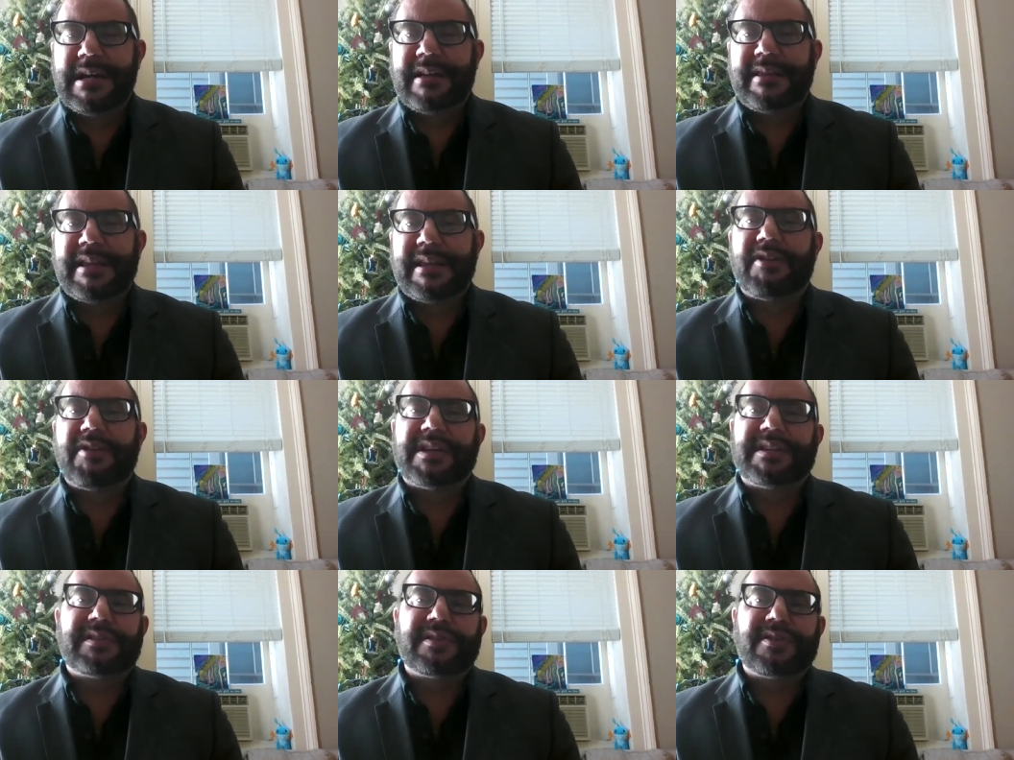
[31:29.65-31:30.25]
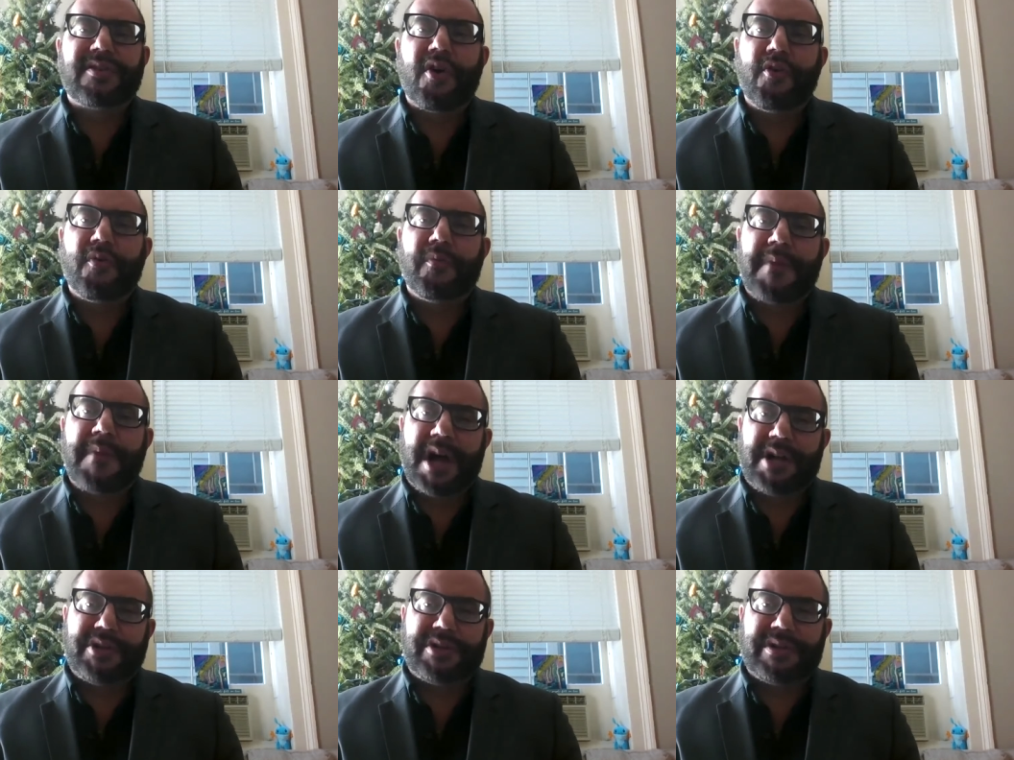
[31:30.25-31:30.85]
There is so
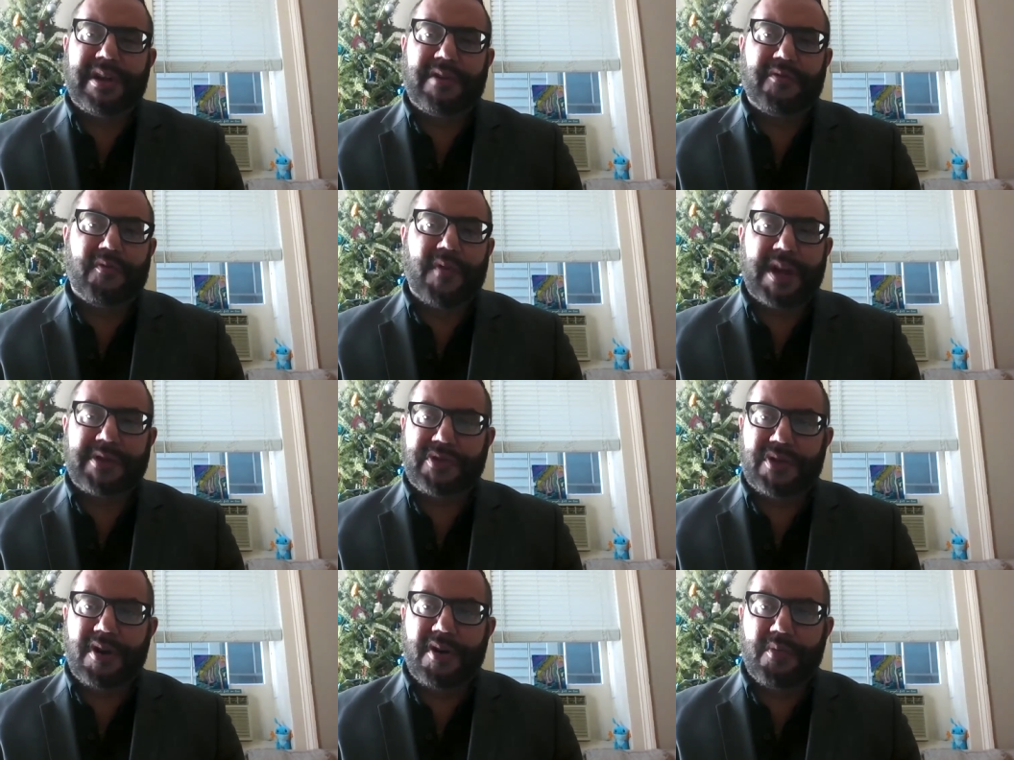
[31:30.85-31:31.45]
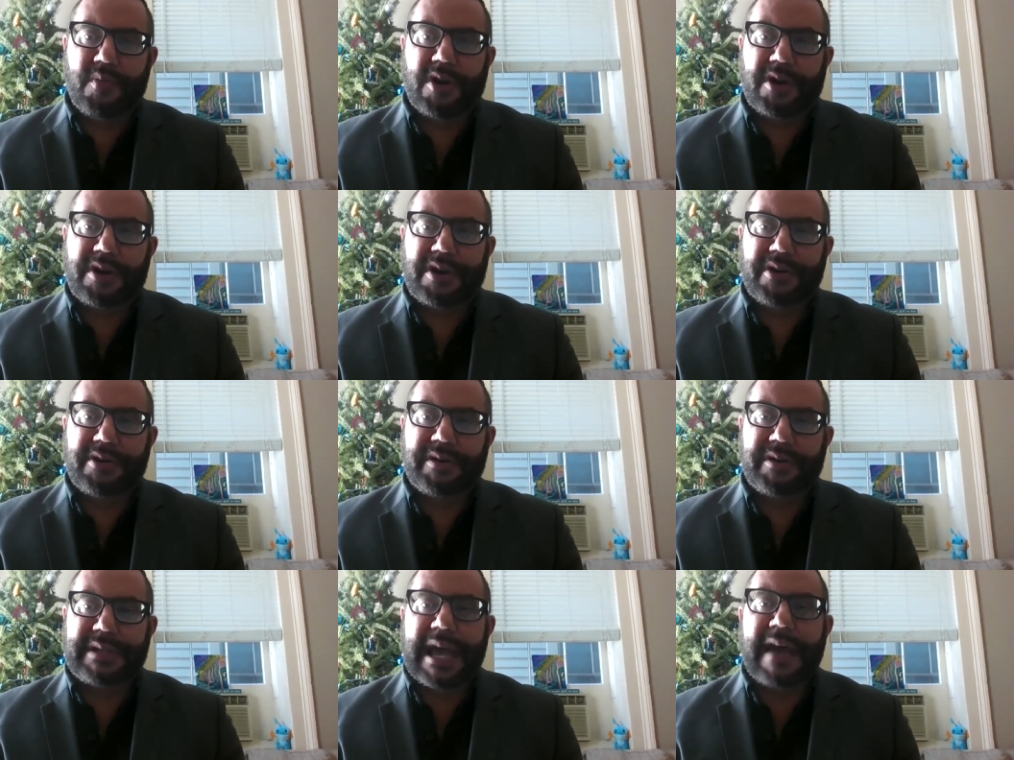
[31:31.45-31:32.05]
much that restaurant
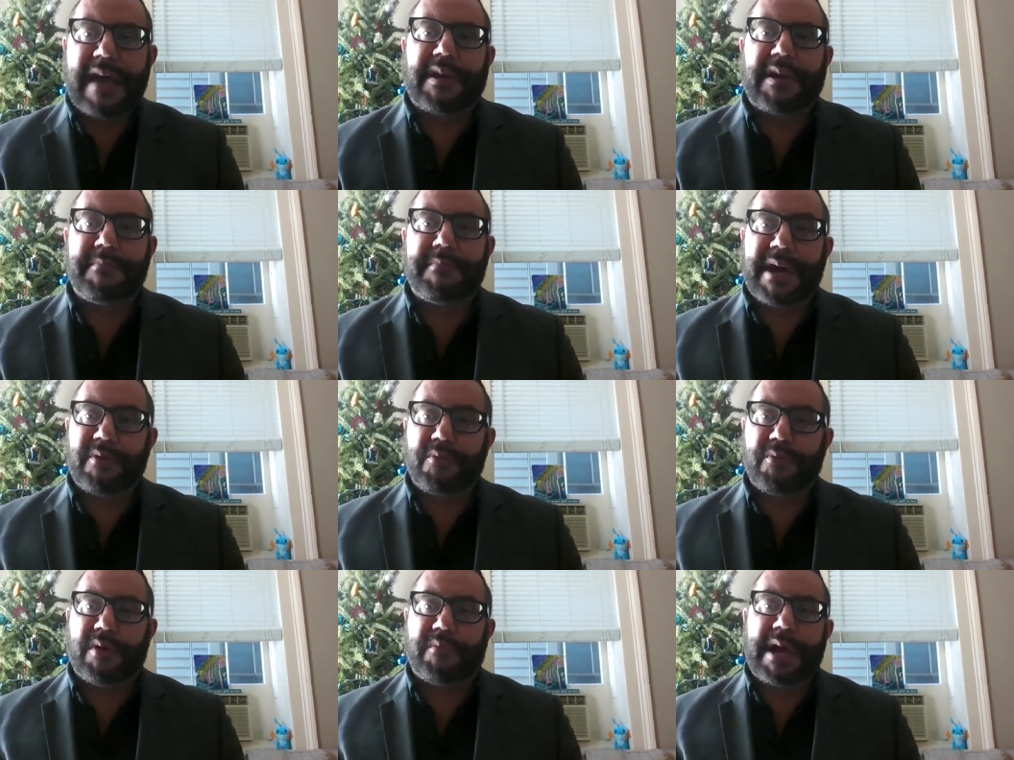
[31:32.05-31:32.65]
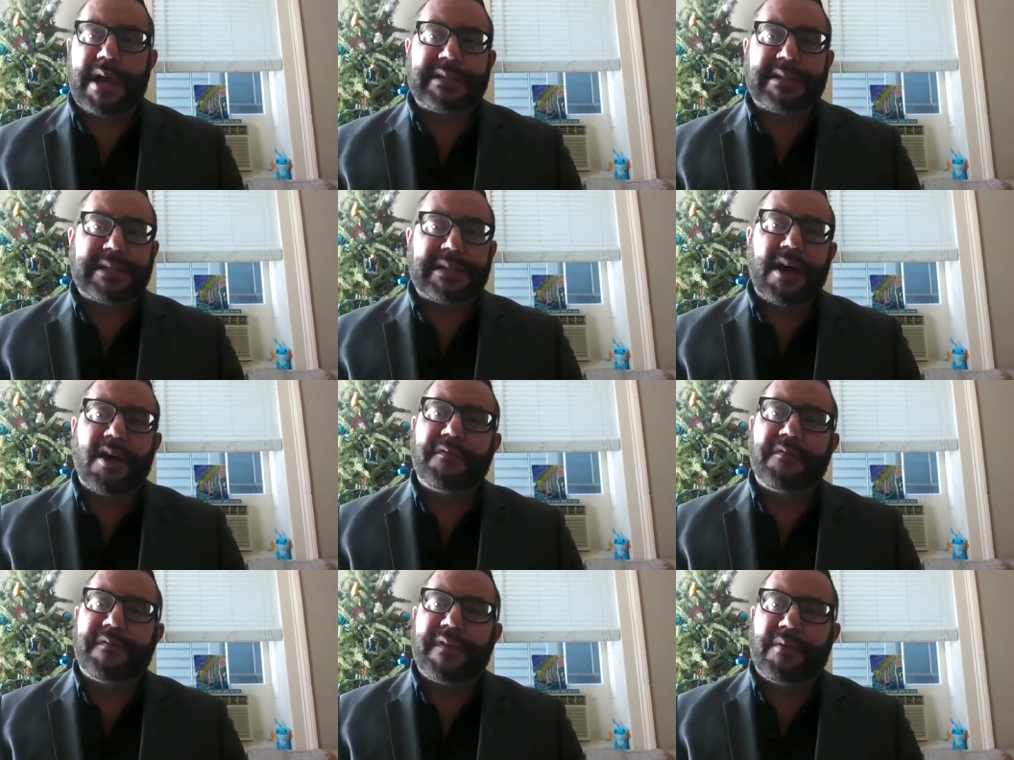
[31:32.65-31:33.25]
workers, having been one
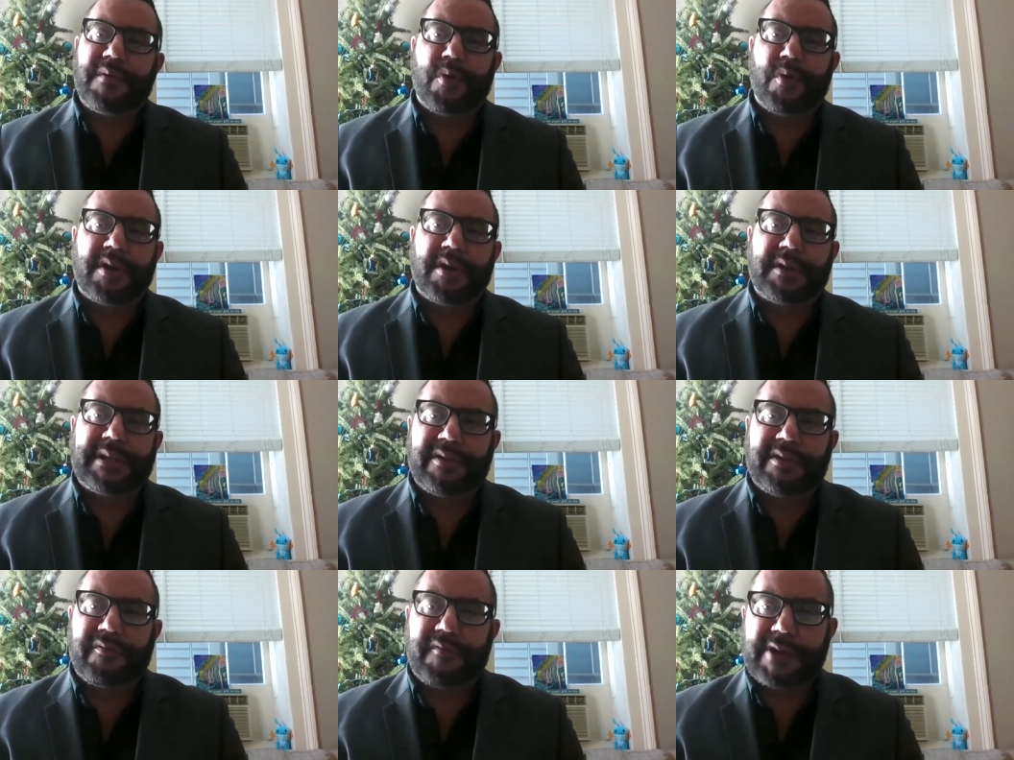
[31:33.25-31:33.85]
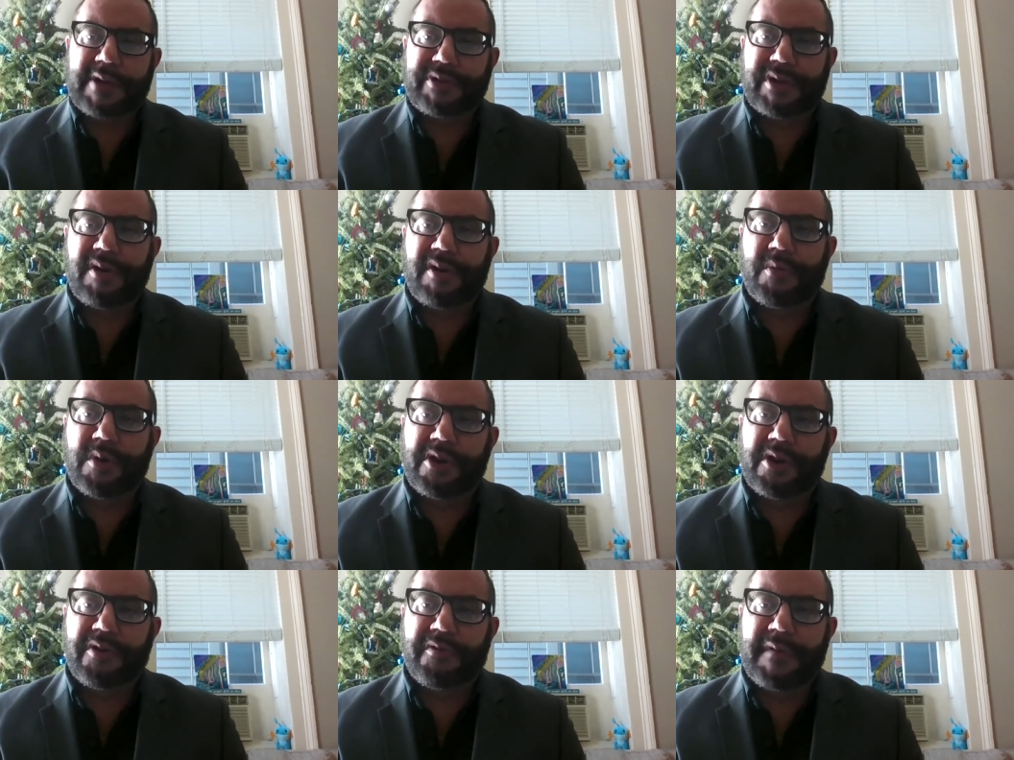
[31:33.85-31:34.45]
myself and worked in the restaurant
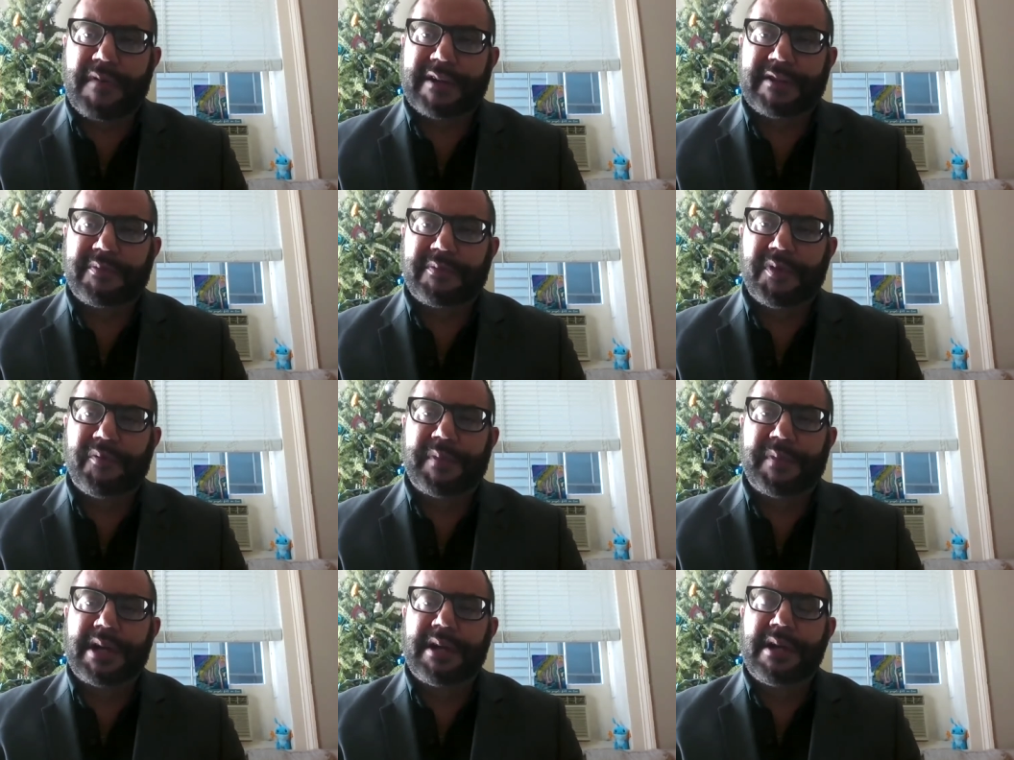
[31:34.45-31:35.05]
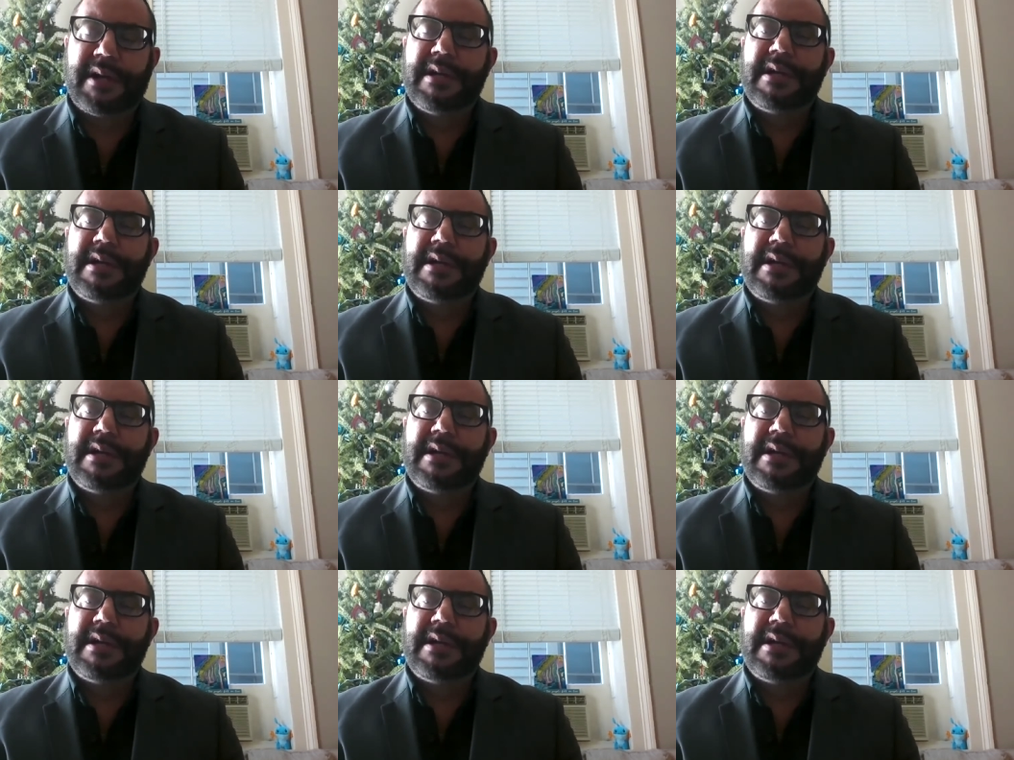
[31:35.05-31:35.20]
worker rights movement,